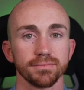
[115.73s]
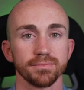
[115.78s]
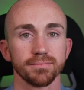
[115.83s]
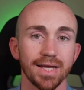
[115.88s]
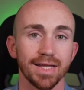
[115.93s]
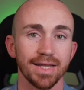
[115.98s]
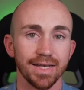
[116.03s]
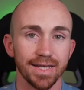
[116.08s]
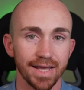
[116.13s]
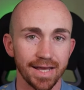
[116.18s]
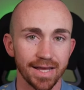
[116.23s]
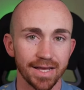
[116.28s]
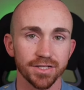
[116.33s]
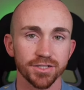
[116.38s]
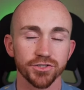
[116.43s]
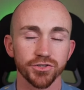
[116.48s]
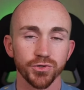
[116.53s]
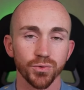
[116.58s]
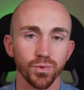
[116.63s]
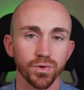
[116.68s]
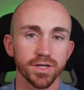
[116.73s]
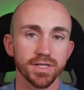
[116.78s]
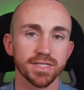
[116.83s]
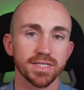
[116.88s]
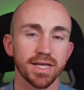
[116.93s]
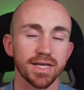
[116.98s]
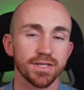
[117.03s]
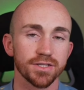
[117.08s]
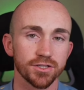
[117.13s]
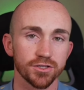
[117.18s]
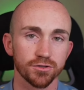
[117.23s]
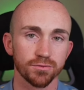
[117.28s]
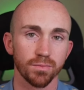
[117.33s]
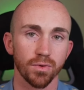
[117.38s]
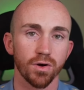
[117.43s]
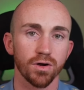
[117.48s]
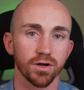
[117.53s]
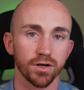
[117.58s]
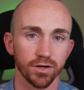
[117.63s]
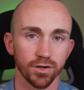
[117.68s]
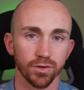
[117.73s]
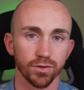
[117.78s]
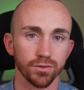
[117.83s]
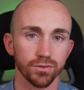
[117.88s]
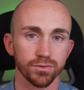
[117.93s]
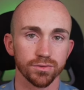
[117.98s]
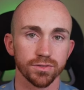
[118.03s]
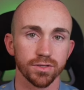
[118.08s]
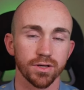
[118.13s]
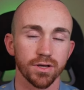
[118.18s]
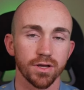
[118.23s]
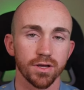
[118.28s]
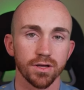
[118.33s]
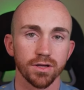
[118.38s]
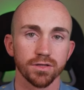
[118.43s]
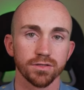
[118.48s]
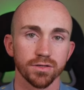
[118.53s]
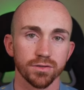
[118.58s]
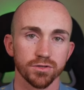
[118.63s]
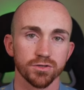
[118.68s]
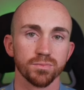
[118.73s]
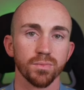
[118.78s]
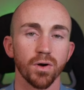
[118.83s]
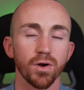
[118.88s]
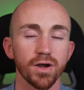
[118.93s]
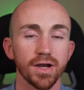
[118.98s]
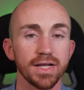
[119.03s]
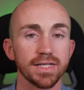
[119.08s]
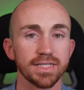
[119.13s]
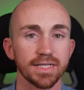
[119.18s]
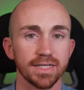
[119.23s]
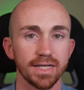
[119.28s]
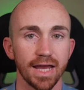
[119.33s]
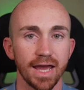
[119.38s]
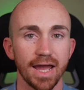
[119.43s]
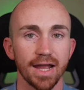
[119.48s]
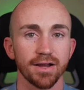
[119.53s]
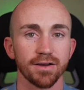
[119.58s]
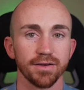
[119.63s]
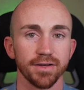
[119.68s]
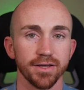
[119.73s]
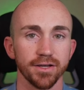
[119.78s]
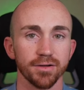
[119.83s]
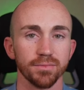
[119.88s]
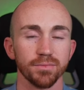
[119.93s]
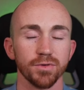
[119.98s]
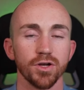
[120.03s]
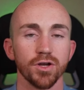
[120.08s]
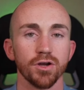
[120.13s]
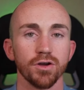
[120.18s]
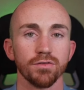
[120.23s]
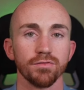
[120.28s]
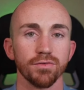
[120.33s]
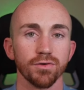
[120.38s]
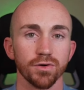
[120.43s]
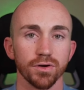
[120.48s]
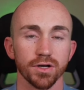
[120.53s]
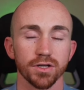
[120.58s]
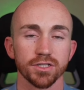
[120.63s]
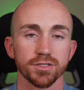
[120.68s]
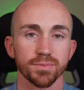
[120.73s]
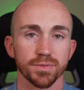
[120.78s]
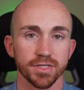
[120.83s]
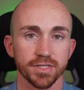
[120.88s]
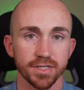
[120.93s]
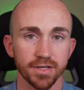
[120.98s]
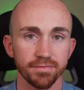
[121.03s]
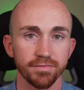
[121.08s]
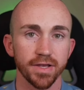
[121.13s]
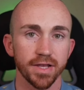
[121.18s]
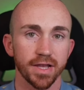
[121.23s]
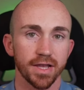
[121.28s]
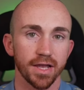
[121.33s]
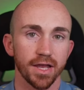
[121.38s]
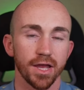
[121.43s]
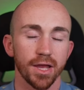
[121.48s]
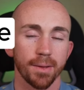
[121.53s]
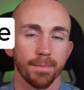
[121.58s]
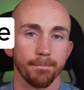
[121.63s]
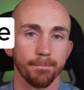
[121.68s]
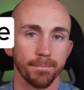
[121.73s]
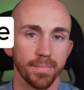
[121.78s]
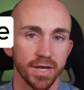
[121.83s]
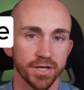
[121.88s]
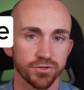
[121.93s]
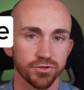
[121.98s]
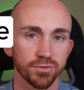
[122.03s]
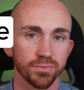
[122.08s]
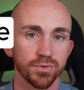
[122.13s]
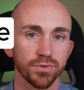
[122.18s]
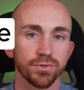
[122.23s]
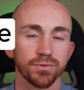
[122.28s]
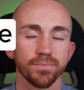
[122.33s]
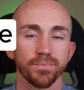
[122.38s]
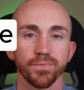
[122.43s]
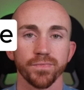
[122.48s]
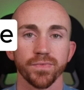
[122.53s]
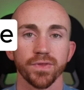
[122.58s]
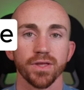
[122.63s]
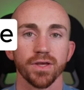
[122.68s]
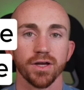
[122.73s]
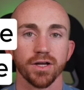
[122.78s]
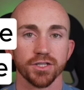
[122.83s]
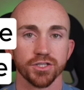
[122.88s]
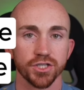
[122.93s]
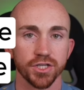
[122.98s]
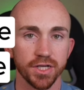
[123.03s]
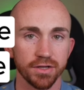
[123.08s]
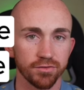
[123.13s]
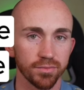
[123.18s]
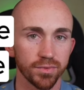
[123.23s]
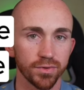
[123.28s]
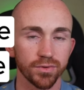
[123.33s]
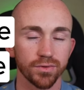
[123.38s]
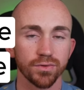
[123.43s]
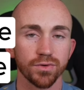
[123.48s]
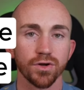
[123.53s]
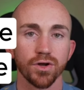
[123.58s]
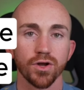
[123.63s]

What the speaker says: Next, you want to set SMART goals. So SMART is an acronym for specific, measurable, achievable,